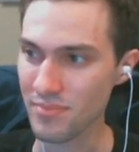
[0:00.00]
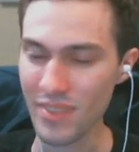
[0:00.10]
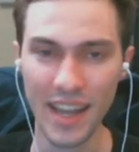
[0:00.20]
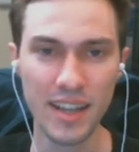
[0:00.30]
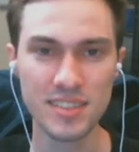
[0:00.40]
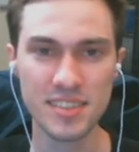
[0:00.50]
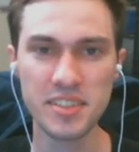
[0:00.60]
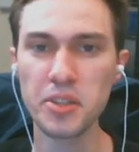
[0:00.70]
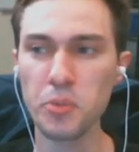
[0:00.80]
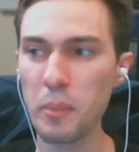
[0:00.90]
and it's
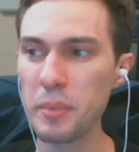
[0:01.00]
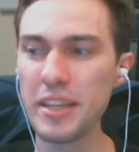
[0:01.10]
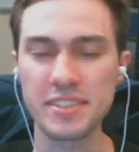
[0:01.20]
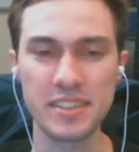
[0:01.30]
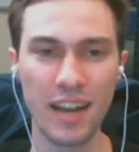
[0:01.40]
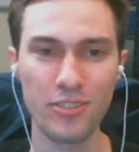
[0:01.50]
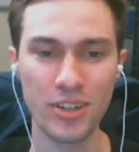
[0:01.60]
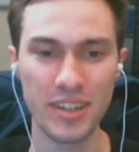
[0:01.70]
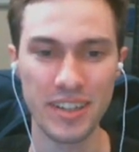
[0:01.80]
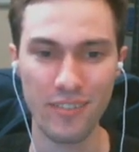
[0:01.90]
still in one piece. It
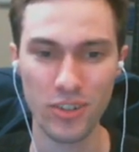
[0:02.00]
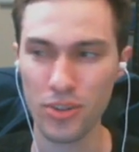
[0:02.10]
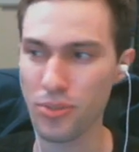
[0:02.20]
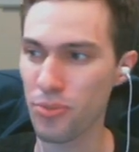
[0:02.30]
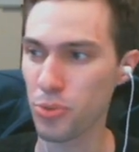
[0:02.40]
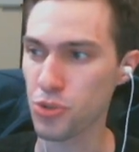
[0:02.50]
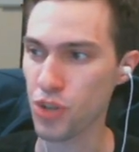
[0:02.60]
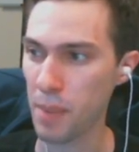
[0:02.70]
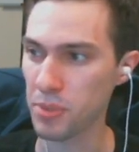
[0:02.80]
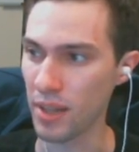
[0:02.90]
never threw
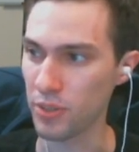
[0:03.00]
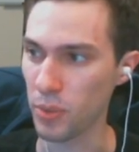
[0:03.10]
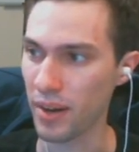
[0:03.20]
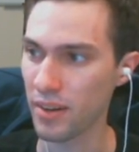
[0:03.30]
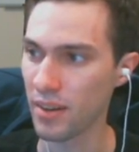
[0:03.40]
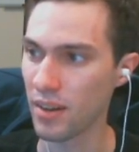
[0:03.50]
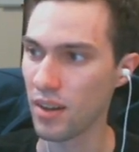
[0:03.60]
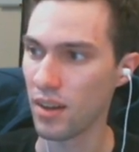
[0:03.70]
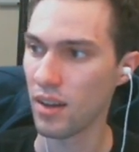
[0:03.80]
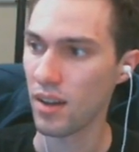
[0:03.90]
shrapnel everywhere.
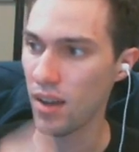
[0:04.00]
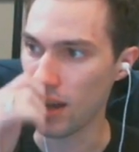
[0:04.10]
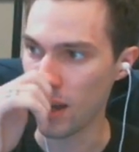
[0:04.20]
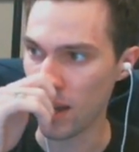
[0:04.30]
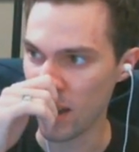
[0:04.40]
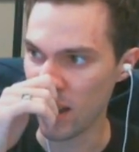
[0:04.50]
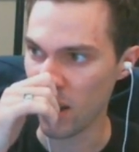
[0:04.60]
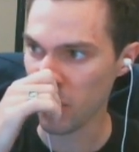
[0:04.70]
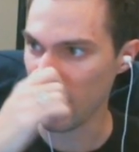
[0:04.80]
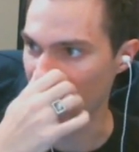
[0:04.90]

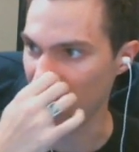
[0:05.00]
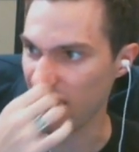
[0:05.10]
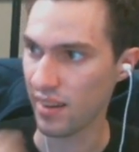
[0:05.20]
Okay.